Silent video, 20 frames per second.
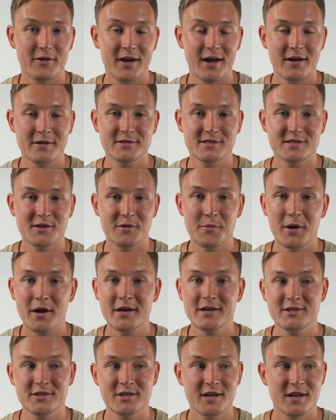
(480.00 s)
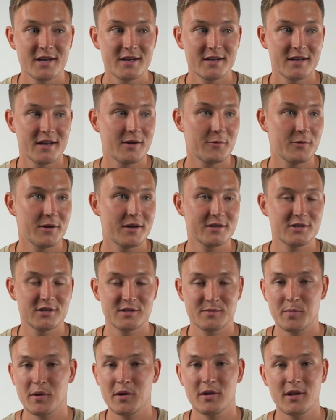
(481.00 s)
around so much, and we could
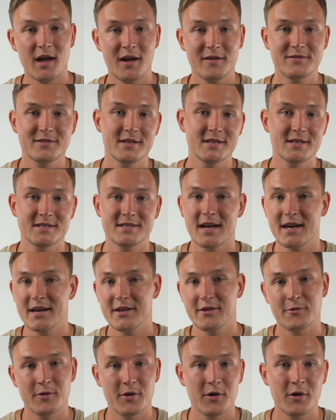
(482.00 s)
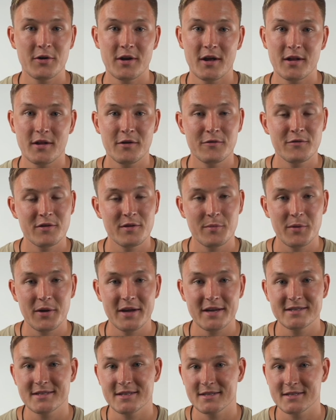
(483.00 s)
just pull off to the side of the road all over the
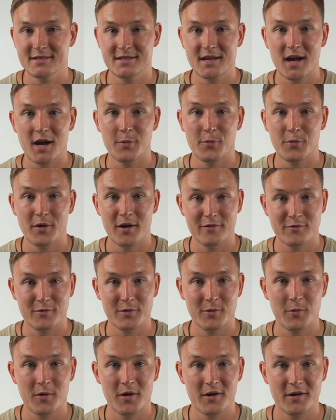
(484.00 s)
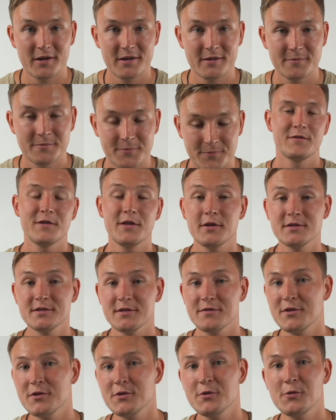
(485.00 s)
place and stop wherever we wanted. For those
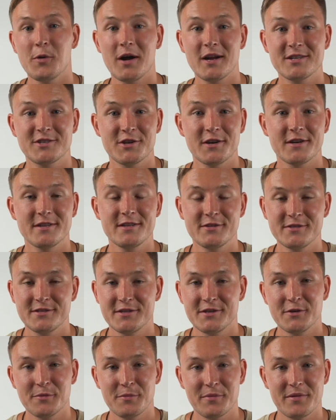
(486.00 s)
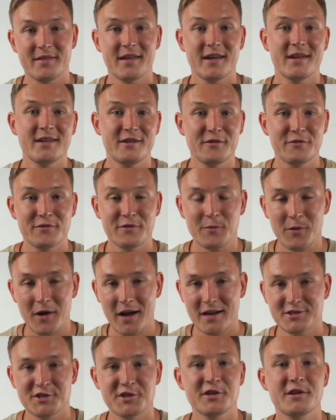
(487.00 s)
of you watching on YouTube, thank you for
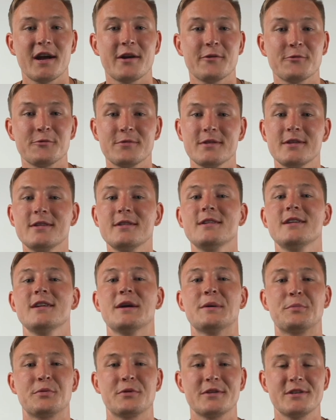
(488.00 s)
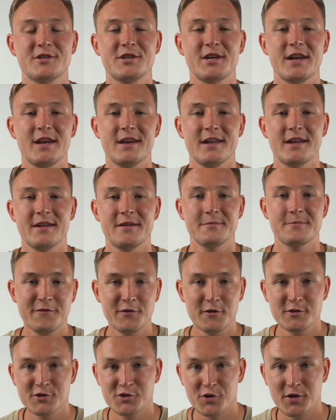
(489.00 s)
watching. I really appreciate it. If
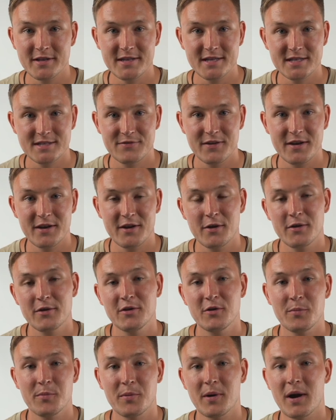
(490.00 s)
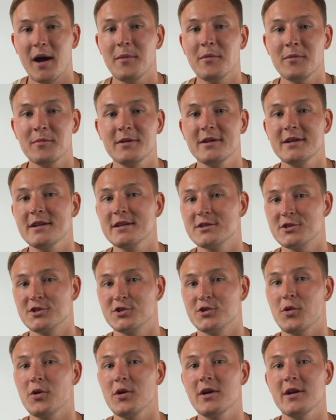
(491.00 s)
you enjoyed this video, you'll probably
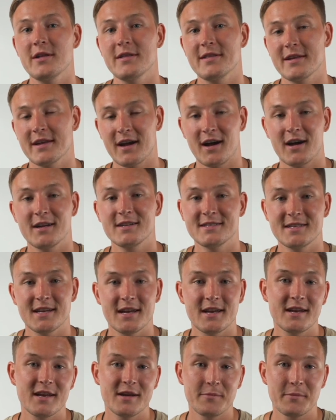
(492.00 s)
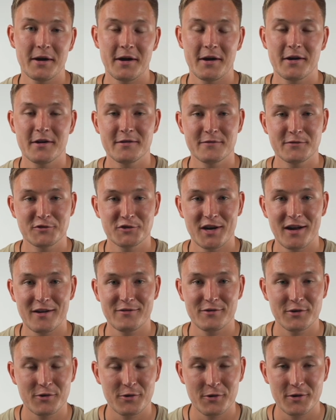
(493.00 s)
enjoy the content in my Art of
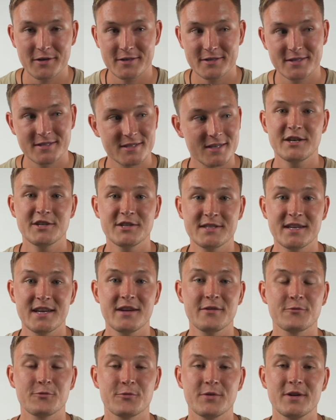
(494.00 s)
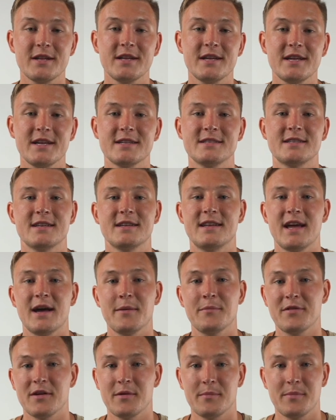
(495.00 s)
Travel course. I just get really into
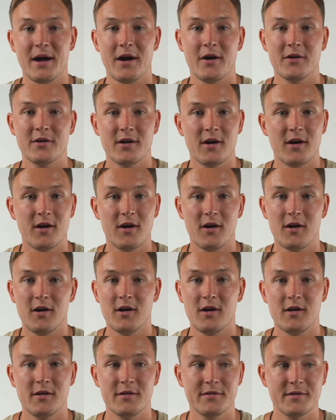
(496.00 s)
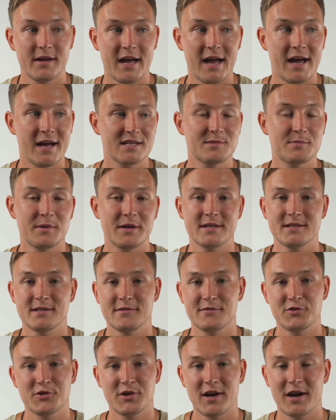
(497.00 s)
depth about all the aspects
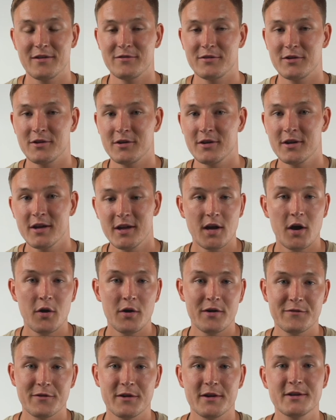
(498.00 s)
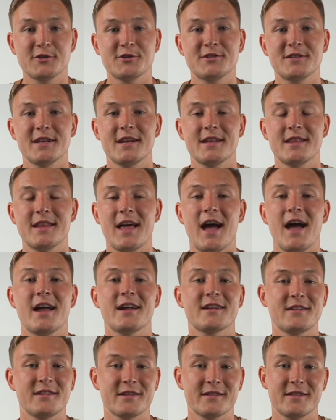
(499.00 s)
of travel. So if you're interested in
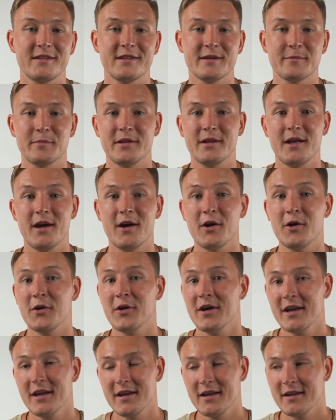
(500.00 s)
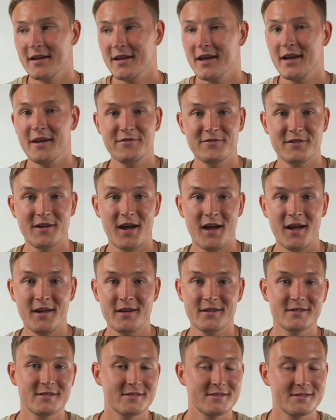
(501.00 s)
that, click the link below. If
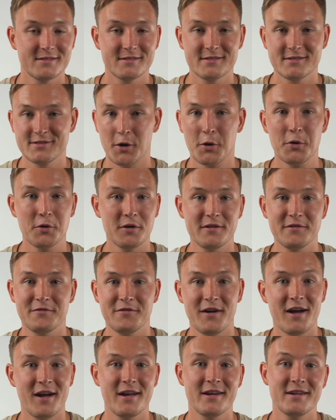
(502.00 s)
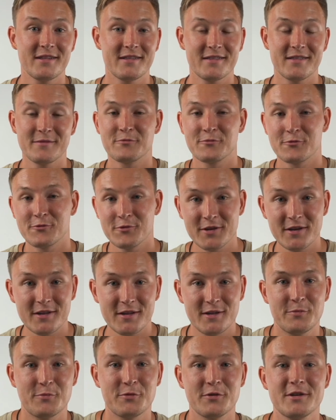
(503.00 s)
not, totally fine.
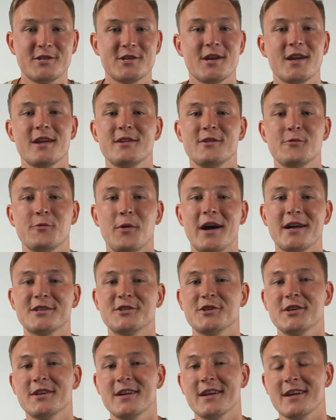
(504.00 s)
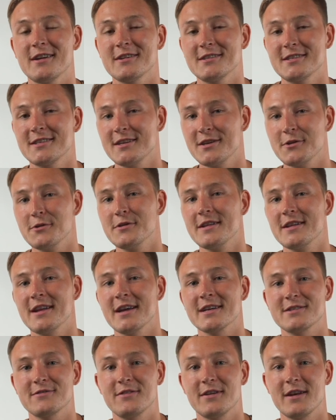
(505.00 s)
Really appreciate you watching, and I'll see you in the next